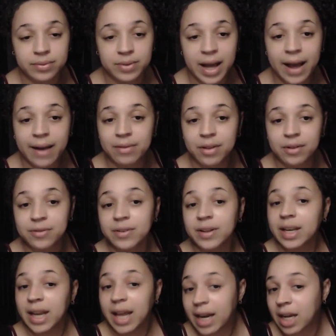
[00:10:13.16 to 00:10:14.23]
have the
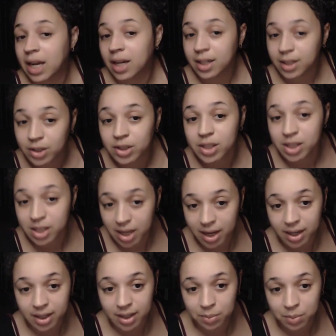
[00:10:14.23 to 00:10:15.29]
phonetic
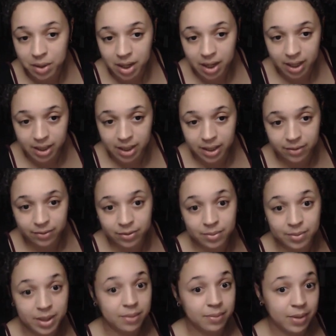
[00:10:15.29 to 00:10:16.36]
understanding behind it for
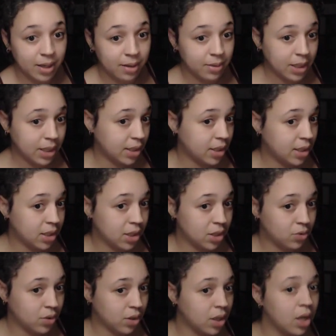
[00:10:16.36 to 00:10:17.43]
me to be able to teach it
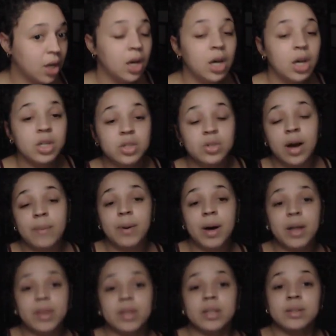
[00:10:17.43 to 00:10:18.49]
to her. So I
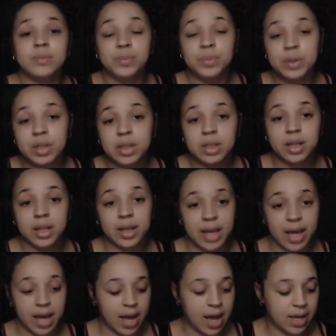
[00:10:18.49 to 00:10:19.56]
bought this book
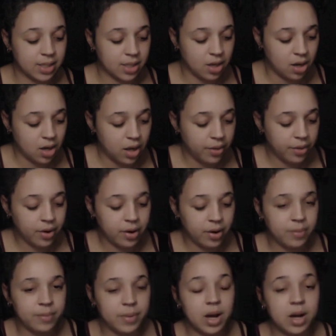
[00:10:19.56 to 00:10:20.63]
that I saw
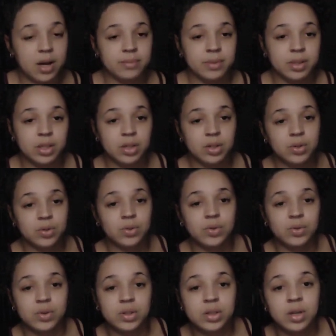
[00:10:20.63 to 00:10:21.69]
other moms
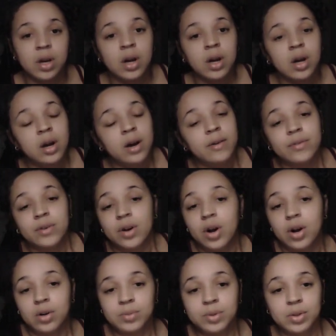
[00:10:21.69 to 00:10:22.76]
use for
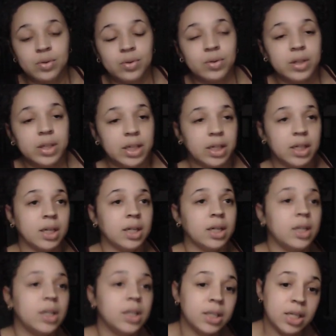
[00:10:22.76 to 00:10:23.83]

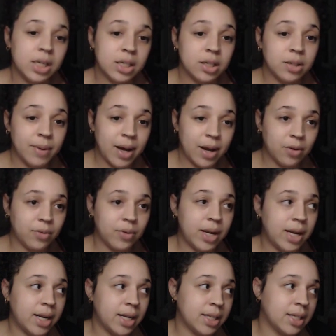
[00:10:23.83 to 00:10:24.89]
homeschooling, teaching them how to
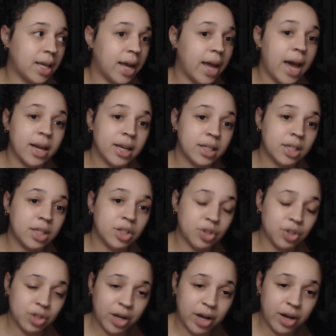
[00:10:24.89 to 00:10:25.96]
read. It's like how to teach
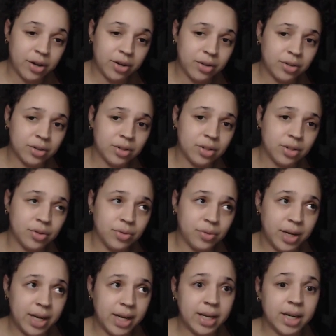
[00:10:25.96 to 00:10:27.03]
your child to
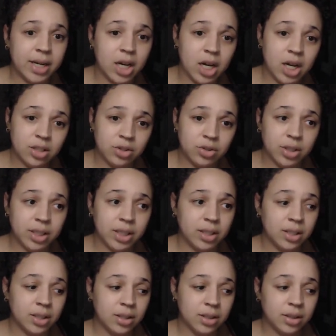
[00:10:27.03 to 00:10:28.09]
read in a
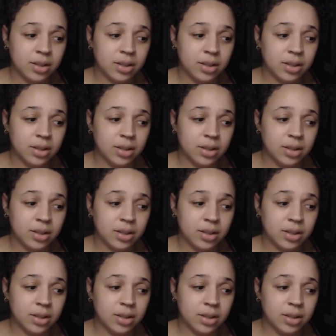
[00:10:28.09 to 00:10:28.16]
hundred